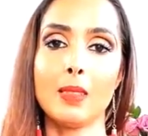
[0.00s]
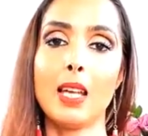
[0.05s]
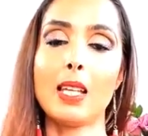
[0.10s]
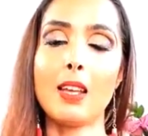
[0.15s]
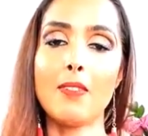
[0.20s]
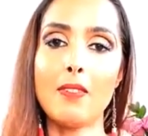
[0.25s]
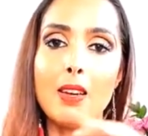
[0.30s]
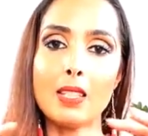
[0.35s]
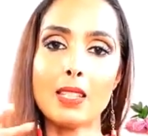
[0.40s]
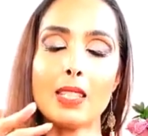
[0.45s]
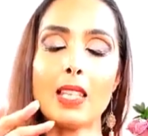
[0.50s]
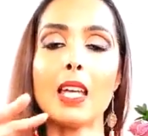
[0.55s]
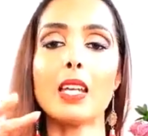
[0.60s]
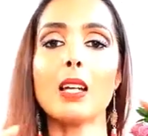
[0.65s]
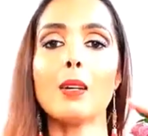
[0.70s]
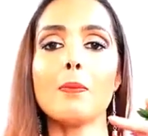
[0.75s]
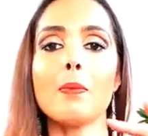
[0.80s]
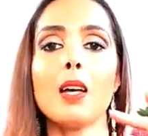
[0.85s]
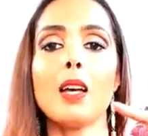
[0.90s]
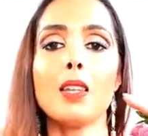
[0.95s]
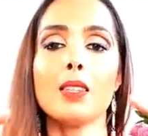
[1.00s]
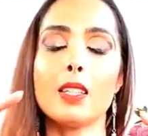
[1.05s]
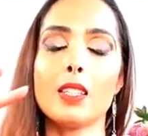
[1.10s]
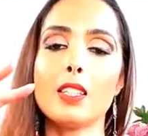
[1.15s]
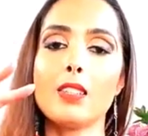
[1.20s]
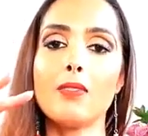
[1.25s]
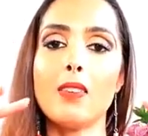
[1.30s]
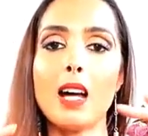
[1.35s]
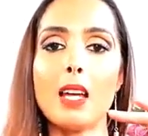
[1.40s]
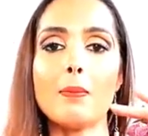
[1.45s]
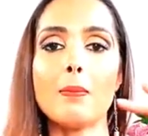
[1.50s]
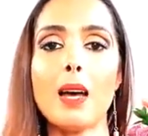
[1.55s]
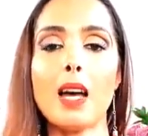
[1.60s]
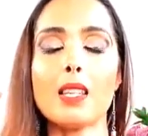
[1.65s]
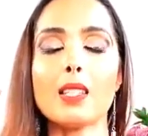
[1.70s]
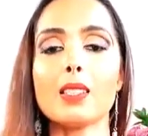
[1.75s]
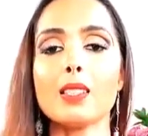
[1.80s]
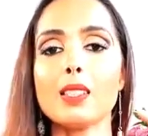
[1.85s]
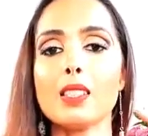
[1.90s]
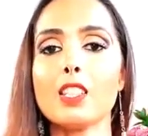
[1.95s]
And I've set up the divine
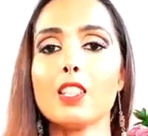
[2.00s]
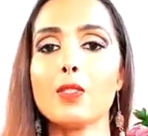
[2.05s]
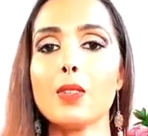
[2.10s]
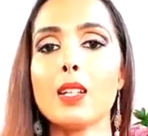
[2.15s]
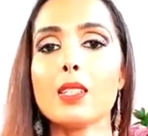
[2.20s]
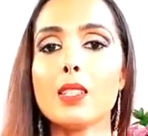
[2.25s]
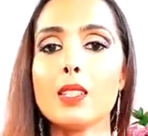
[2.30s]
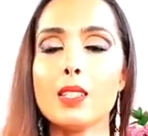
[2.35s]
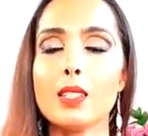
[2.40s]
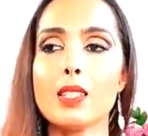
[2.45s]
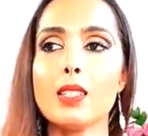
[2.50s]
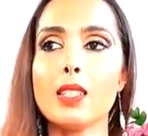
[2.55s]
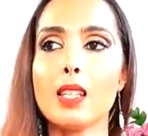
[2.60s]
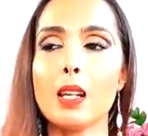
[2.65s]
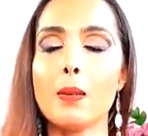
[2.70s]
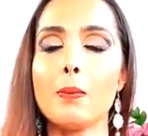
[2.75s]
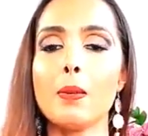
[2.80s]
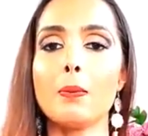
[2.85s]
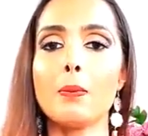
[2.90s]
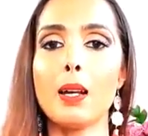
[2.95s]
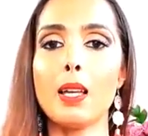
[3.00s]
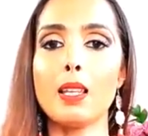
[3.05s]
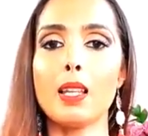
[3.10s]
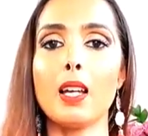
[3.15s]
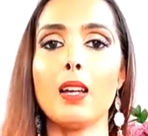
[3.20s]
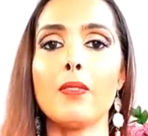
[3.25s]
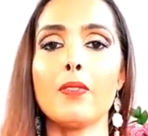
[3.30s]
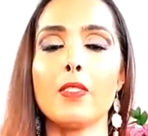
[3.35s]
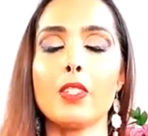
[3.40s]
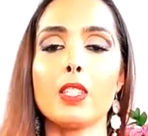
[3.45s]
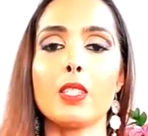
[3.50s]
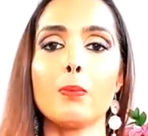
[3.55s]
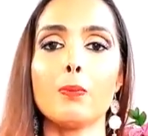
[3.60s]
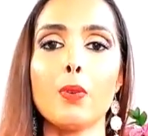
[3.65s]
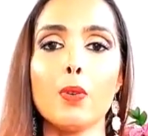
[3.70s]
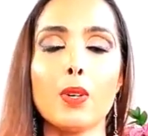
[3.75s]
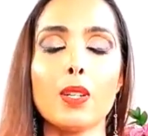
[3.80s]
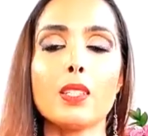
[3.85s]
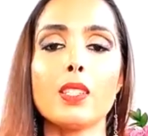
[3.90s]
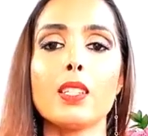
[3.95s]
masculine structures are set up in my life. The
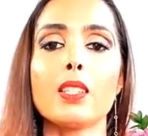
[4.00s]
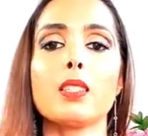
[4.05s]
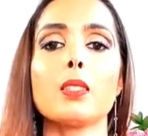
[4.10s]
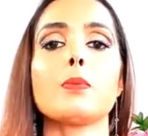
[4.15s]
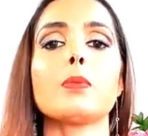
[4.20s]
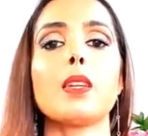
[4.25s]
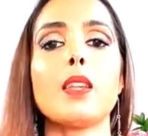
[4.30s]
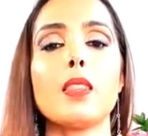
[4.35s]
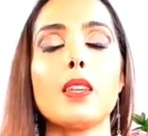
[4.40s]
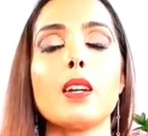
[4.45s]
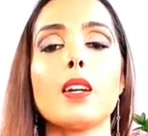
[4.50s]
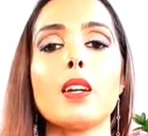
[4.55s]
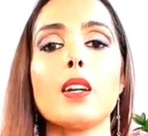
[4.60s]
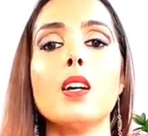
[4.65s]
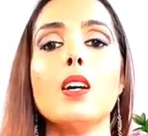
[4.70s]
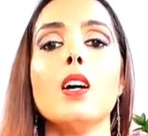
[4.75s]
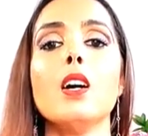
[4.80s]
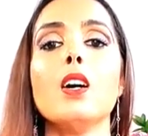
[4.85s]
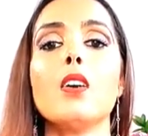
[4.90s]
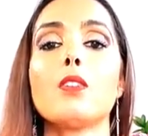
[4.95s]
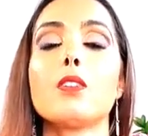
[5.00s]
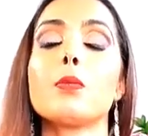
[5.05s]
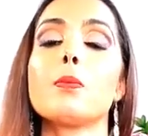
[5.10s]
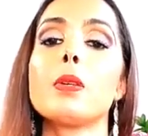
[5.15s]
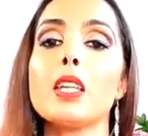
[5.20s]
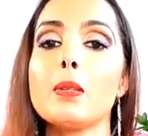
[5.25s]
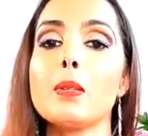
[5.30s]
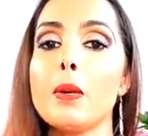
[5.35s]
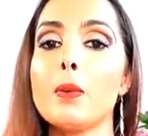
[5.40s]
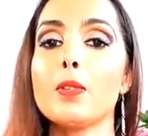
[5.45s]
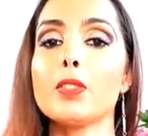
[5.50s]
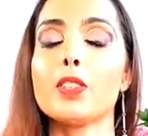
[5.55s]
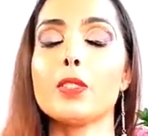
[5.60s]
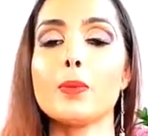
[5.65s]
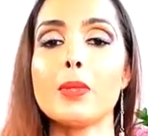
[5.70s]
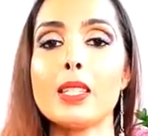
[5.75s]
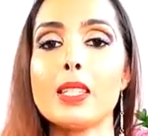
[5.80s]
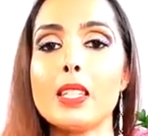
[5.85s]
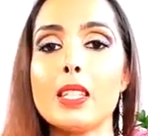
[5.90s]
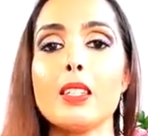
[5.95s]
support systems are there for me to be able to
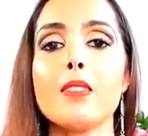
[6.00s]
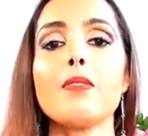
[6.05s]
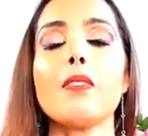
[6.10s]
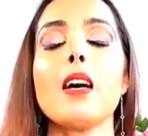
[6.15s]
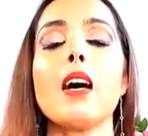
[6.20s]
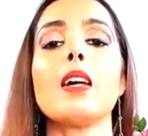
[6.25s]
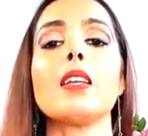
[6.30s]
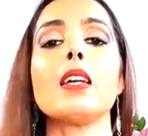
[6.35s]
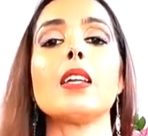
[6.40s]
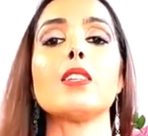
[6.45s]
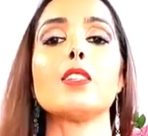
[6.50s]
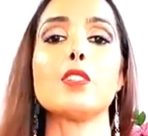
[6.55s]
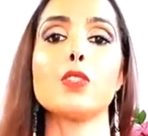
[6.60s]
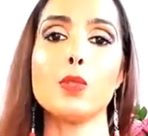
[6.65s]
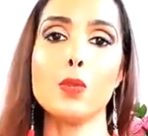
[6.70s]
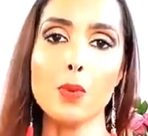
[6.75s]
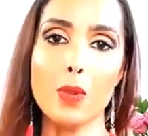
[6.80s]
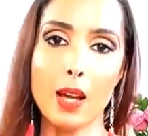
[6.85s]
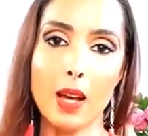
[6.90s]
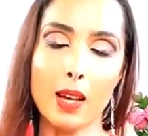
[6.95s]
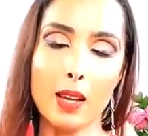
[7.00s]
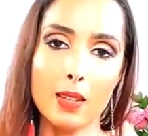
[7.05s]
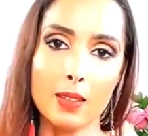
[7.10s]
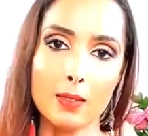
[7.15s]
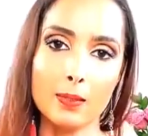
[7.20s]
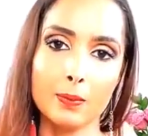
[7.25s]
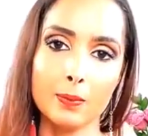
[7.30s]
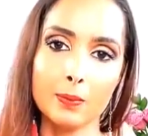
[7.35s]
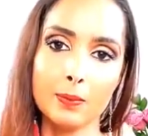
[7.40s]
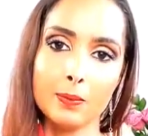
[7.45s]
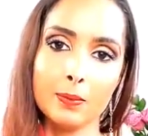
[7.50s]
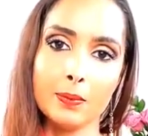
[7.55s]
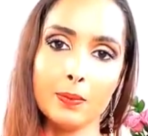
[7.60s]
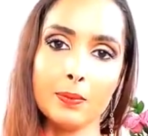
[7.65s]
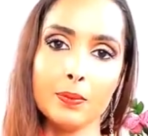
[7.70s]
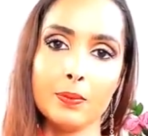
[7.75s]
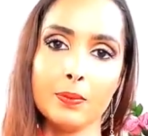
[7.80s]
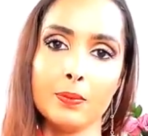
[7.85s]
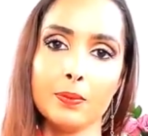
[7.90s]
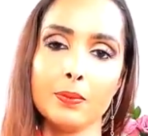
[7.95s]
receive that and do that.
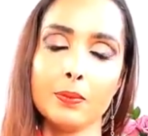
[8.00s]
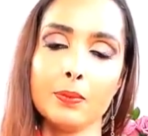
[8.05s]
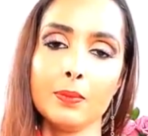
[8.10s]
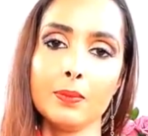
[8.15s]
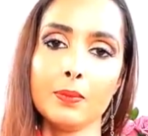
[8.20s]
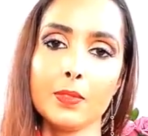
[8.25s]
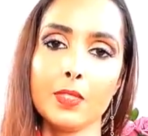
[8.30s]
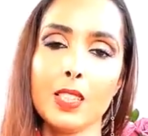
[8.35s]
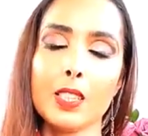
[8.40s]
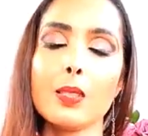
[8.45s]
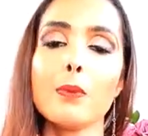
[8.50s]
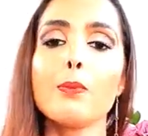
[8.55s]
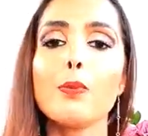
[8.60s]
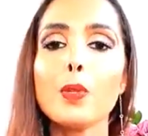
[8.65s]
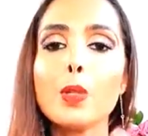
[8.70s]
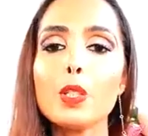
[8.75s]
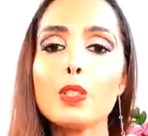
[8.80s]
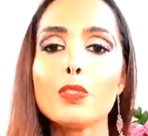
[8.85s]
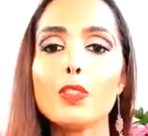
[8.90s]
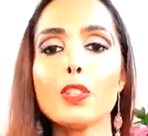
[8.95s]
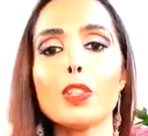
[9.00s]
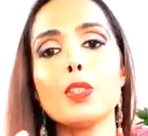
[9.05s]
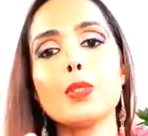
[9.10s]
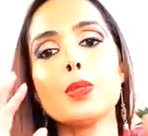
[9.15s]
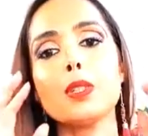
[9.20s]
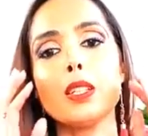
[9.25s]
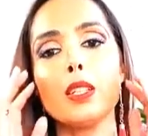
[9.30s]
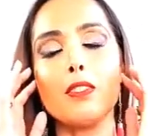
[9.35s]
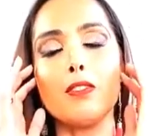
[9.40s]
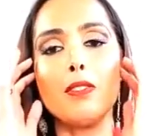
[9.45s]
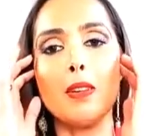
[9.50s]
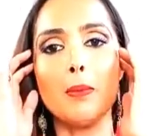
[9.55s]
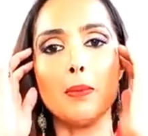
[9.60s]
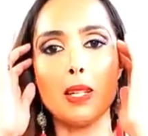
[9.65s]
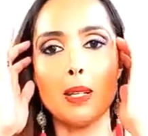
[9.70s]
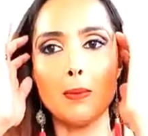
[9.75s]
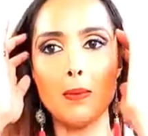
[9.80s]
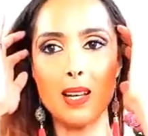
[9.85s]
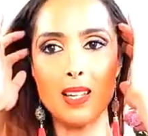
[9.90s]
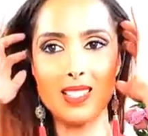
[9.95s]
Such a beautiful union of
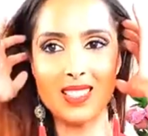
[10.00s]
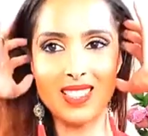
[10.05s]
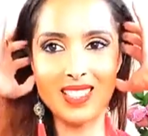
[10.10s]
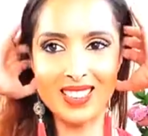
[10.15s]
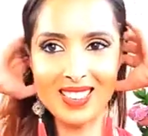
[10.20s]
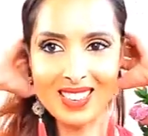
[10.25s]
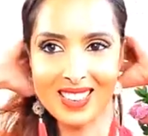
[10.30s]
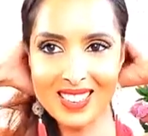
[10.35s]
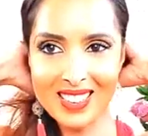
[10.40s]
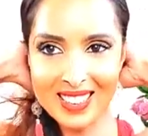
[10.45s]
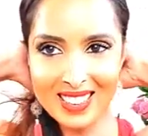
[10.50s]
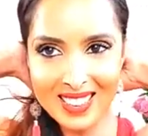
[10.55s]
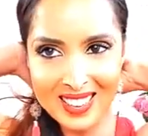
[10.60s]
feminine and masculine.